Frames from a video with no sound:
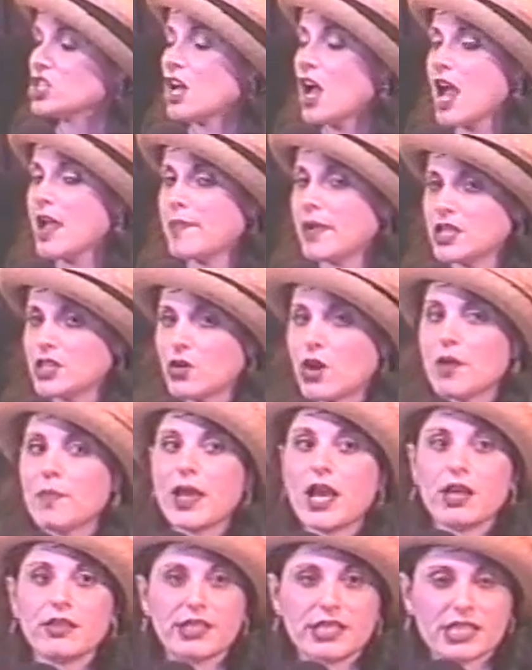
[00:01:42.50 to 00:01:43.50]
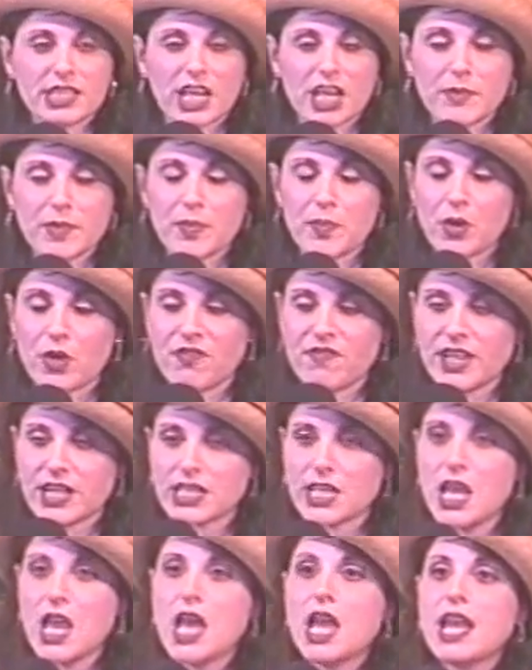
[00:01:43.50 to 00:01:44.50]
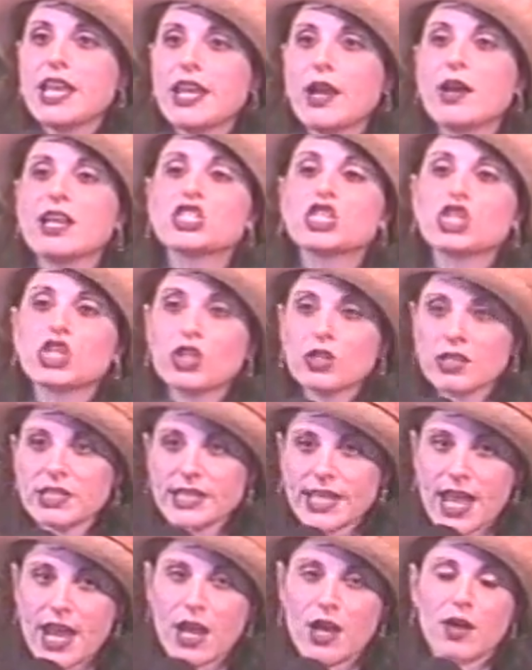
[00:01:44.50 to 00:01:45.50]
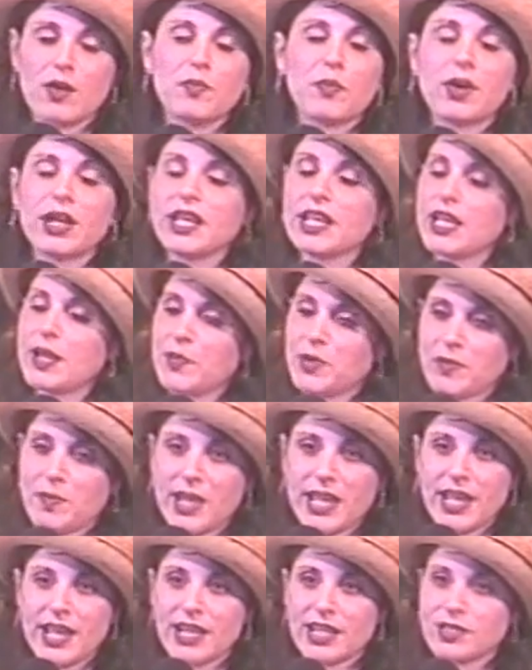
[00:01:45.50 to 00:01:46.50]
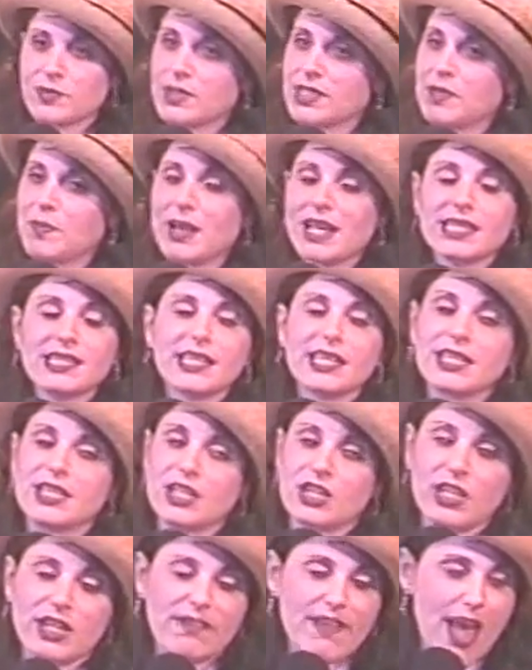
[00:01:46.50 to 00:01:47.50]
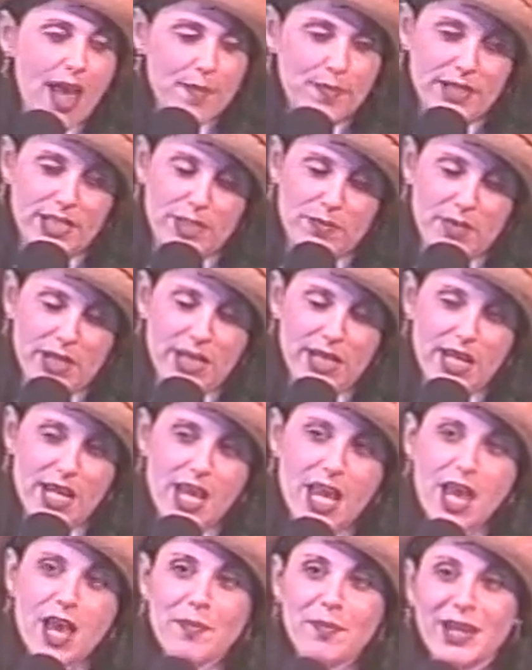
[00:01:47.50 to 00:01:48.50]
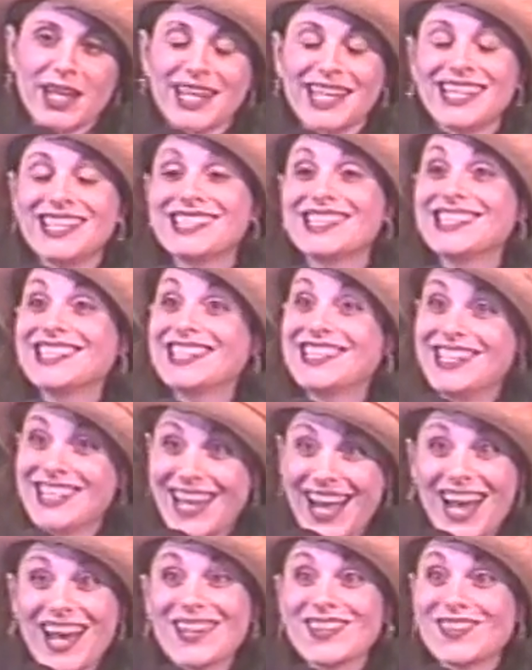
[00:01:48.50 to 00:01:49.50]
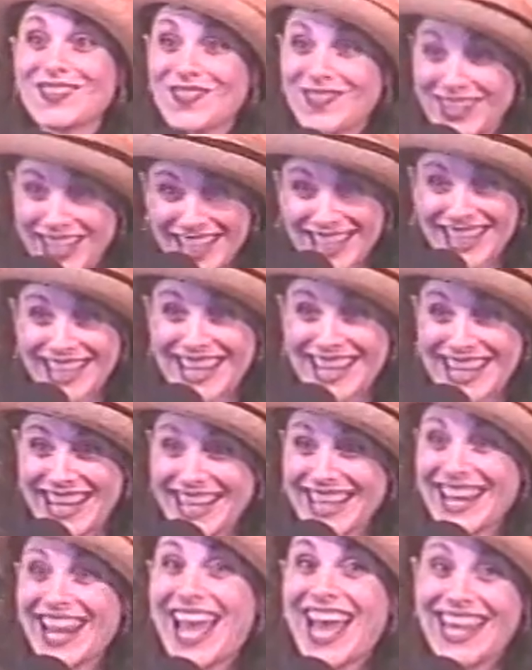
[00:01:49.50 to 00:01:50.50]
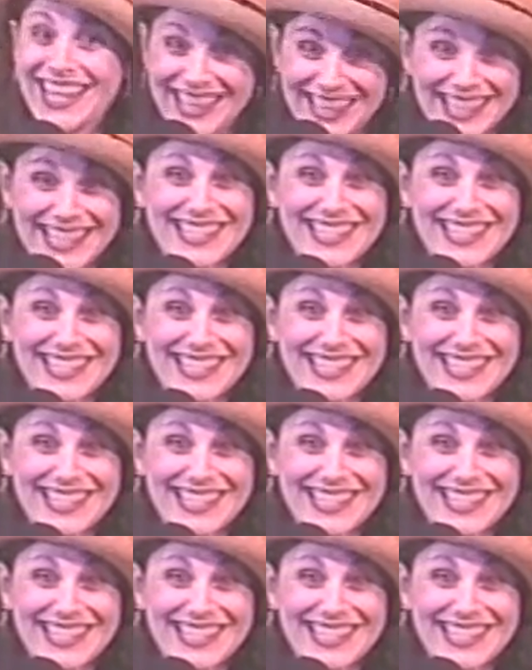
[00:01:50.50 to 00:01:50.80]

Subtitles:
time under our belt. This is gonna be perfect. Now, as it turns out, breaking up with my ex was the best thing that could have happened to me, but it did not feel like it at